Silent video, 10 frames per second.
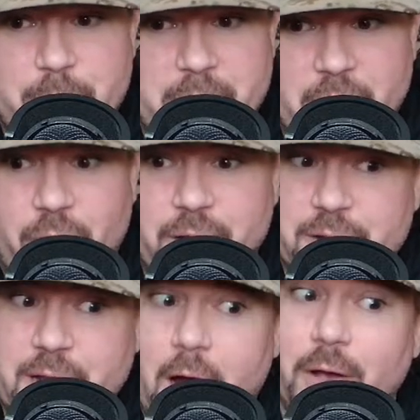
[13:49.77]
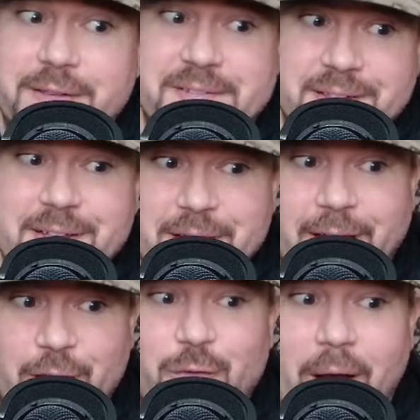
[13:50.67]
but you could tell he's
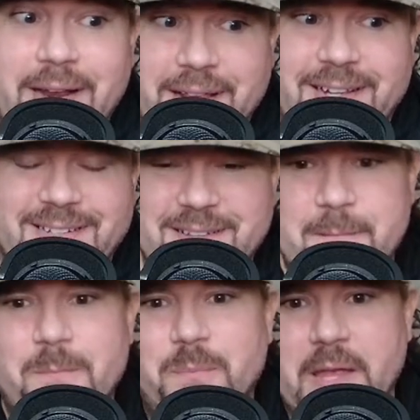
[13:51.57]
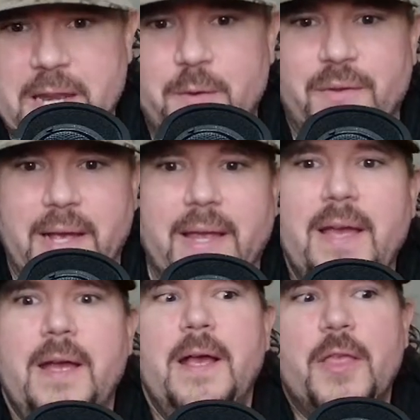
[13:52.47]
fighting it. And it was like,
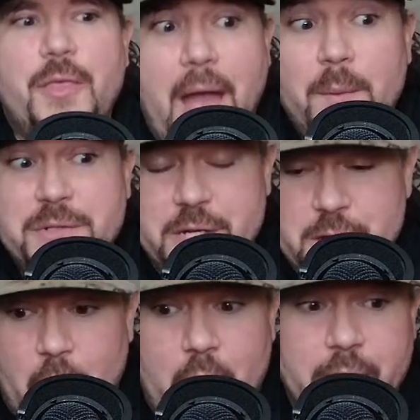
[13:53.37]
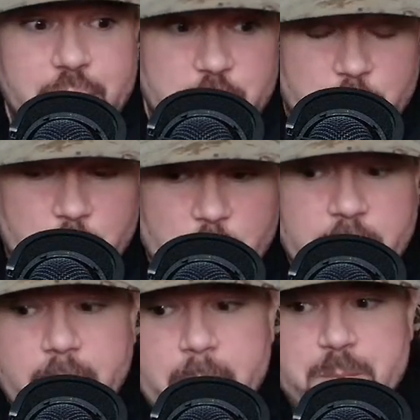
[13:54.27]
that was a nod to,
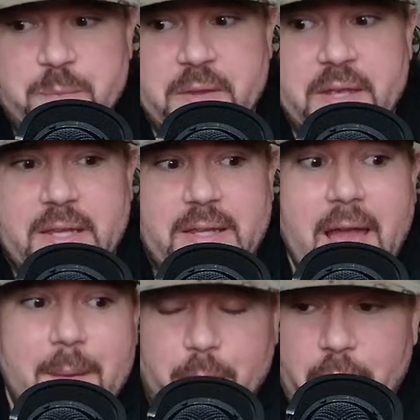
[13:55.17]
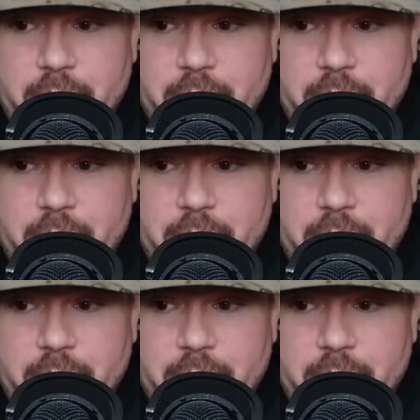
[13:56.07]
yeah, Bob,